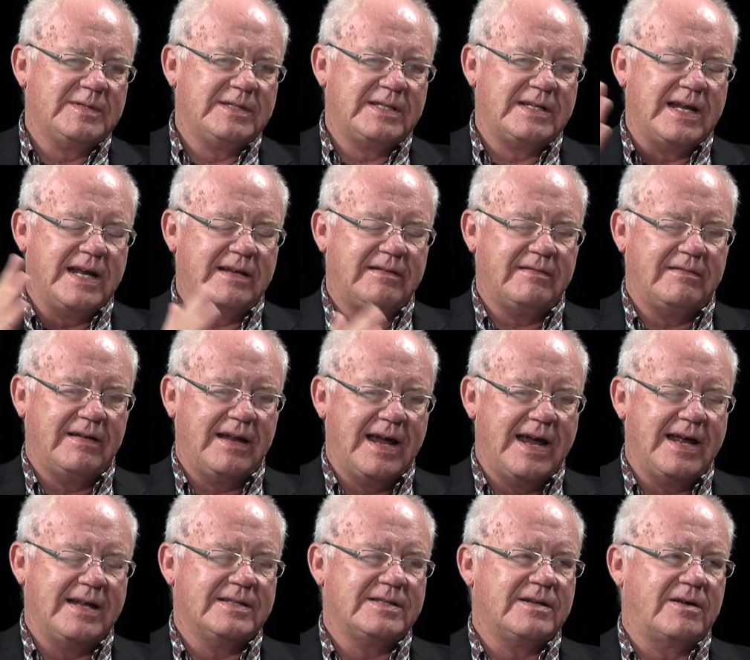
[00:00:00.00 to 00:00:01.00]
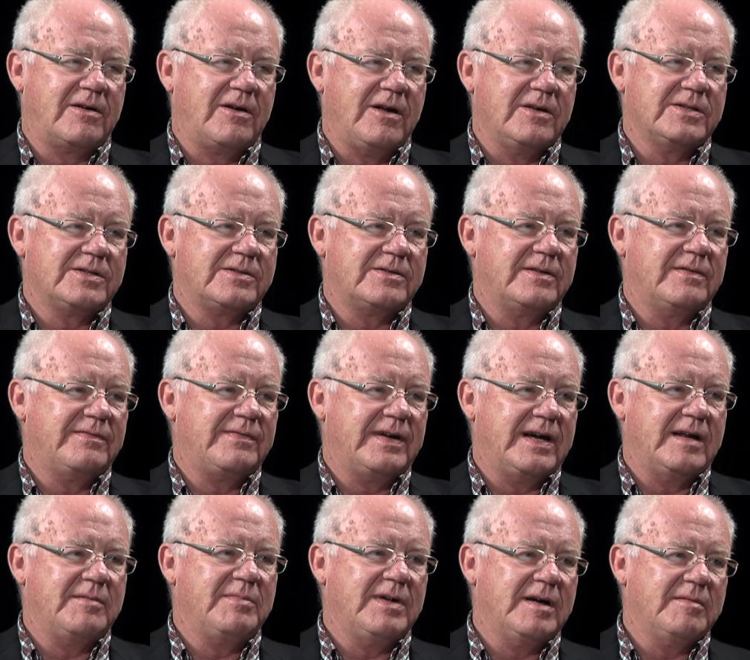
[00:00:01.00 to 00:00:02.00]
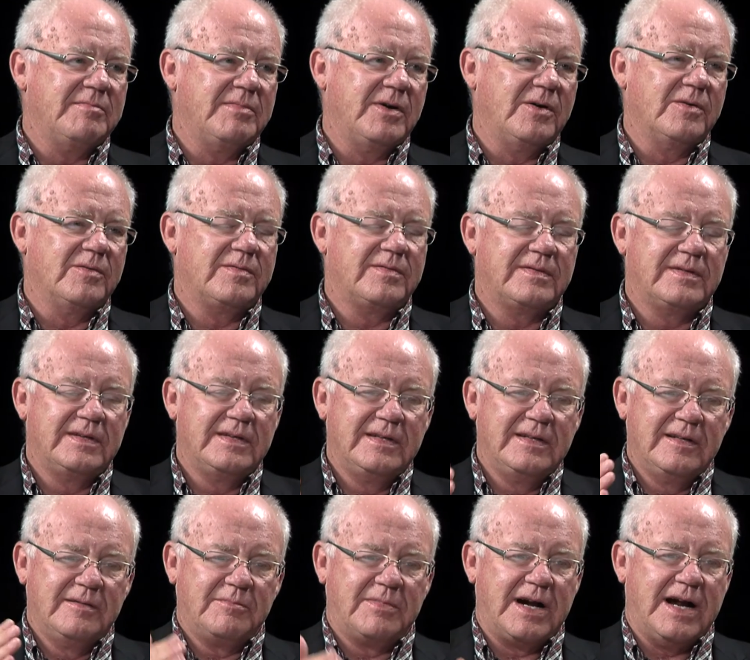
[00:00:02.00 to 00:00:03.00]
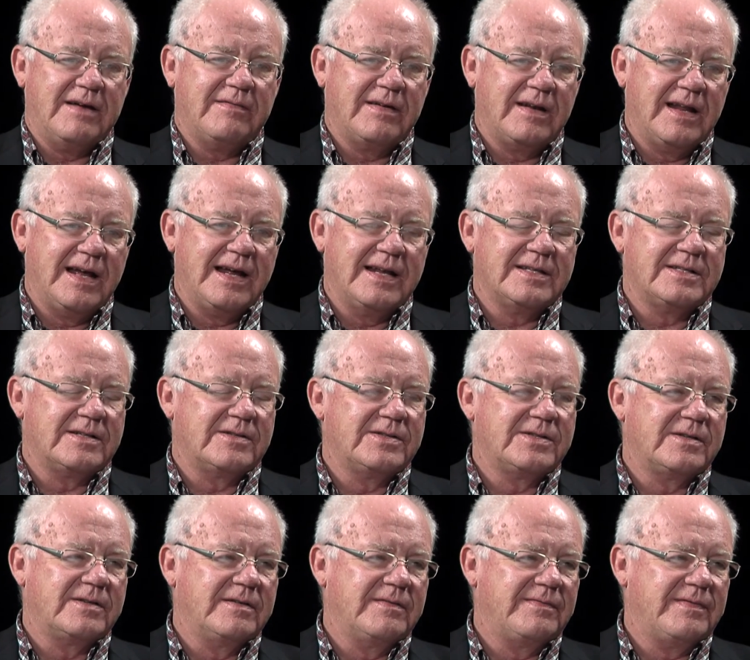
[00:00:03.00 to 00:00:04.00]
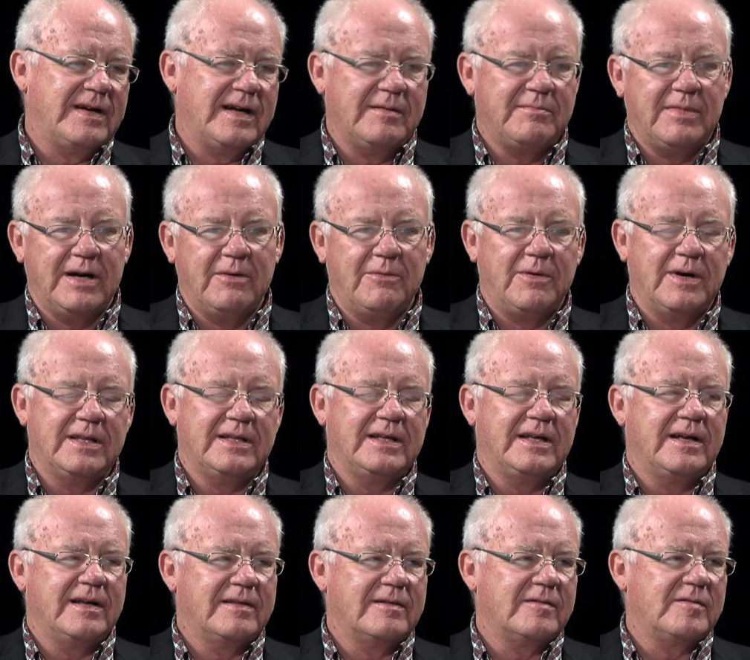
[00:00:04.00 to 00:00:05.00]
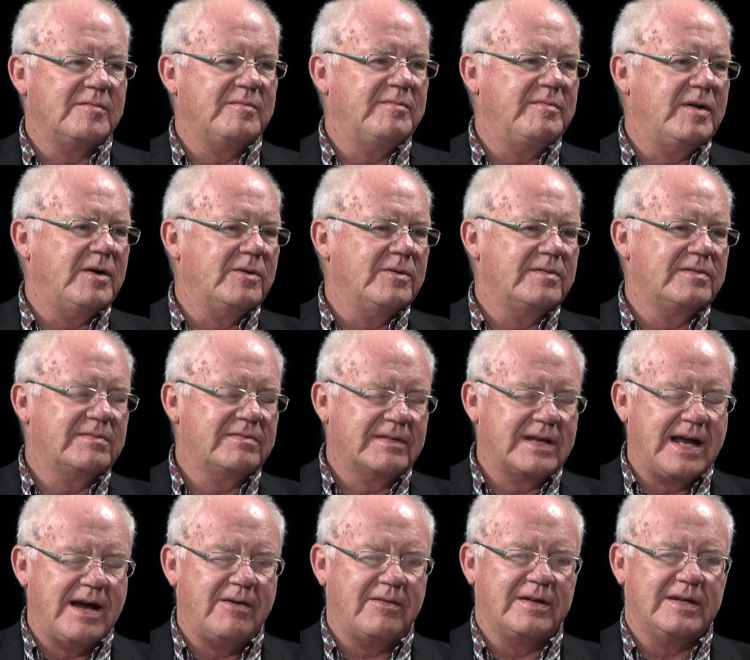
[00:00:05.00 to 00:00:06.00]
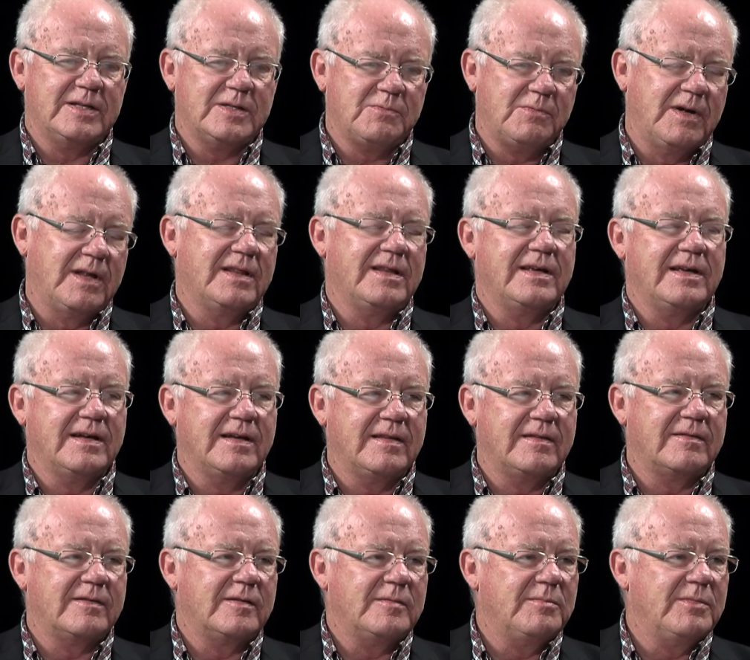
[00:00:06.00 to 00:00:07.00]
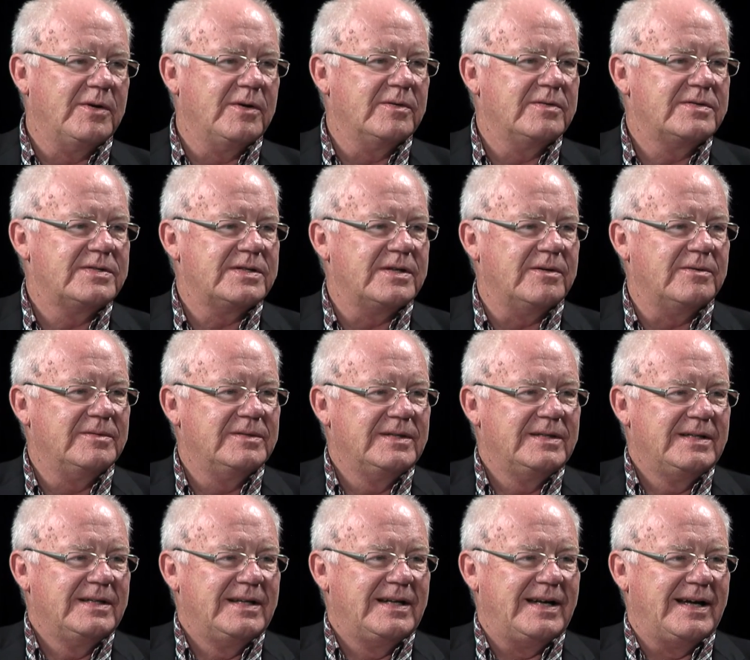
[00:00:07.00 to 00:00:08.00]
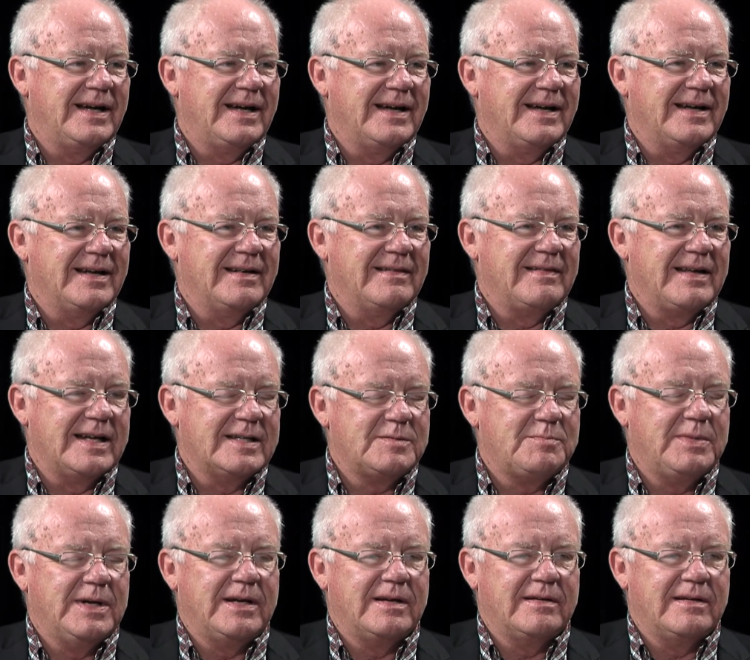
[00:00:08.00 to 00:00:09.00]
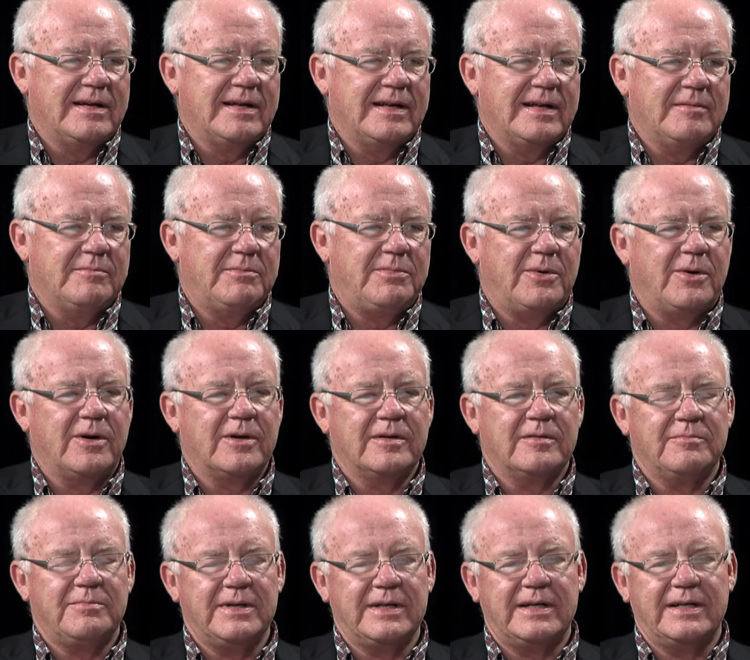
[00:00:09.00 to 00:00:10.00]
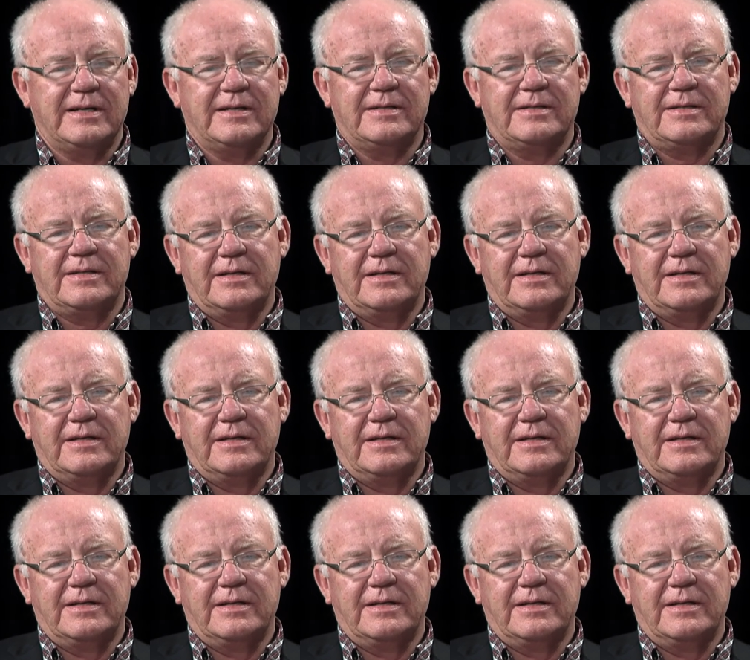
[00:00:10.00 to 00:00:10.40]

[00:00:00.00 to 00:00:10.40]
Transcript: State lands are all certified by both, private lands are certified by one, the other, both, counties one, the other, or both. So uh, that's been uh, important because